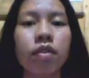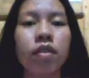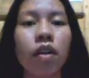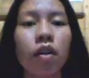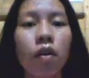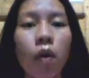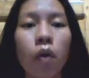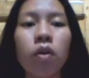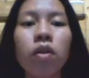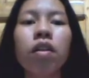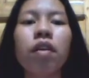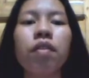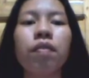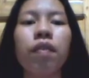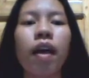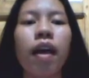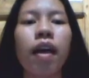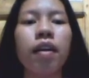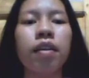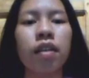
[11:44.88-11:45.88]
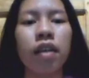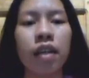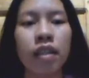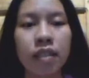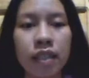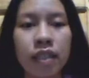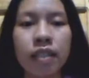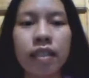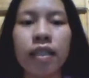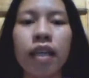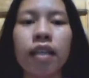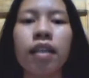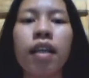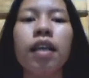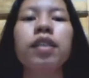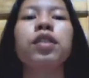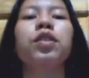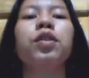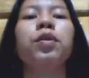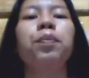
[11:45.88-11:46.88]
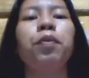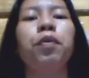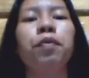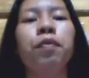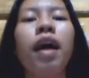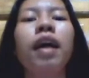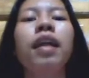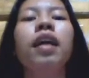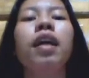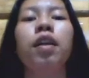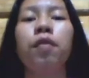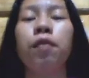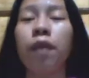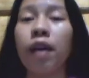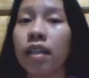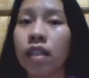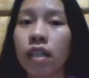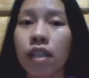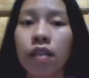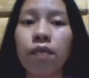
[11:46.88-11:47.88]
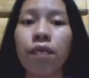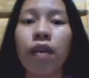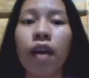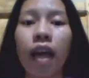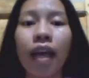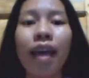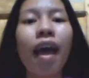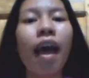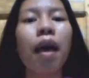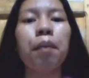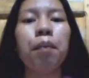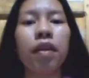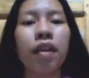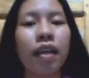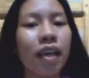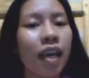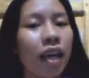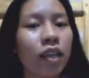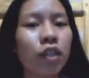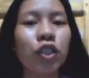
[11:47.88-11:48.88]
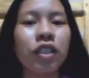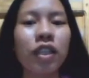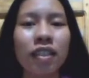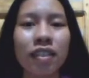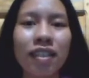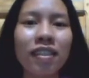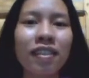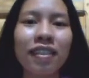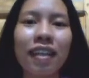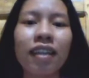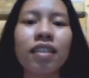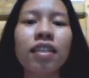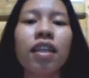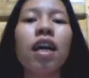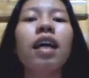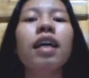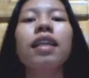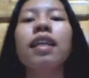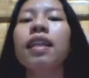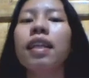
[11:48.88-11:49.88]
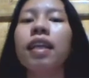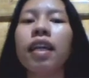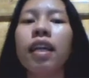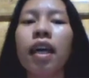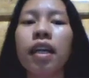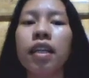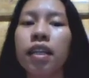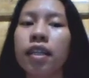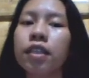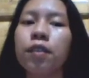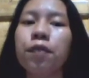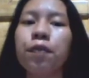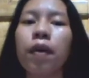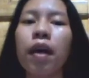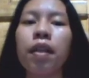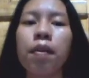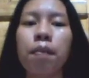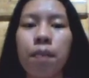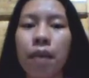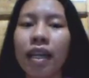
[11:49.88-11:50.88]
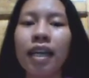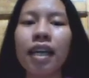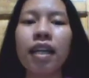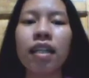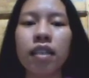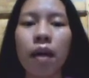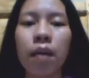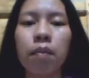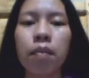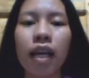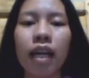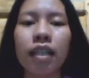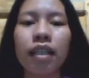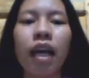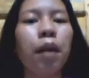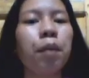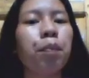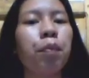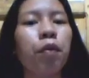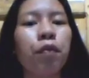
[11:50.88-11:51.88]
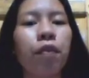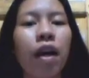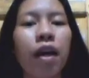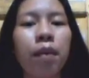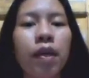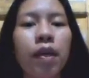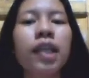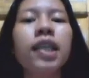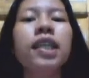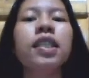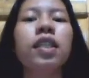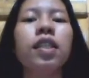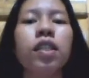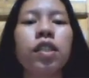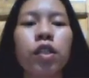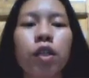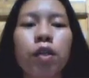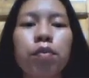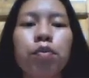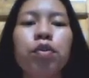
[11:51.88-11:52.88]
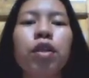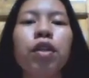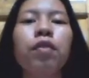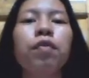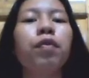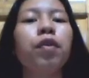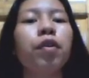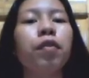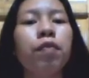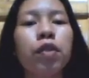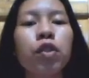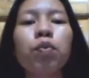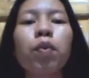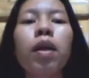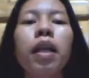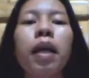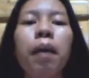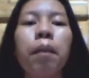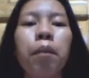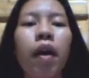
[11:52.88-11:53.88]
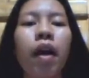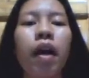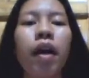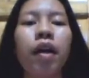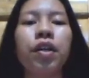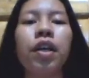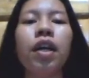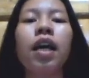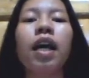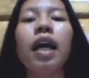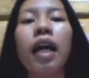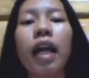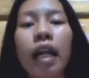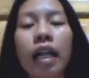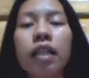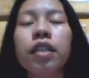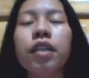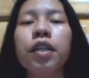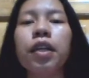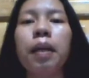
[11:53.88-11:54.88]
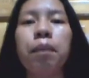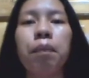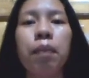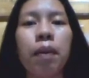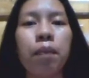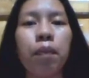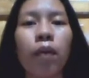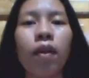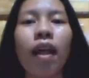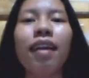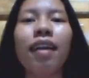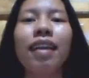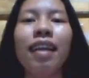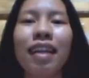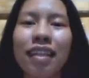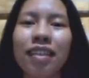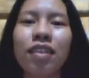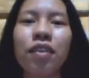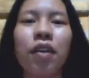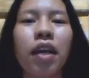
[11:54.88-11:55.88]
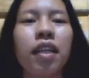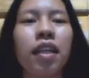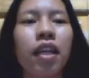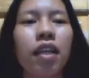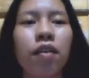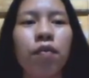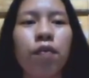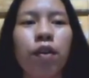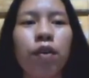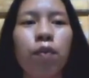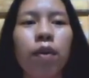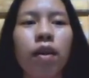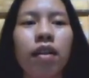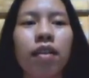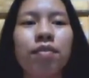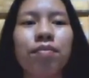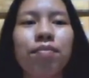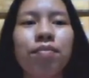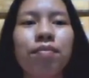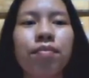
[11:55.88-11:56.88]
The goal of AI Assistant is to provide an effective AI medication assistant that can identify the medical tablet and provide medicine description for visually impaired, elderly people, and illiterate individuals.